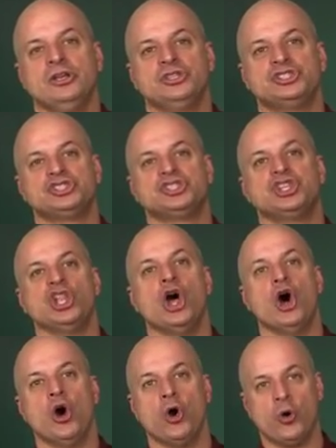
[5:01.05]

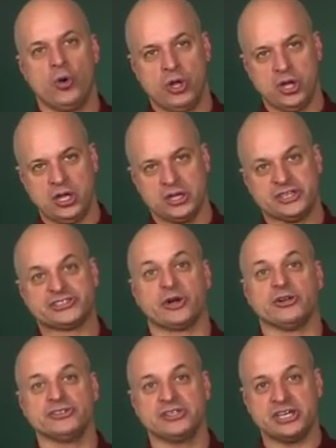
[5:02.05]
slow. Let's
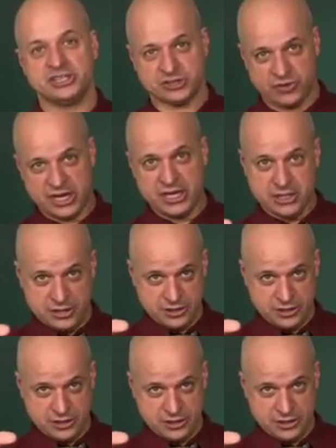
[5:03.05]
all do this. Ready?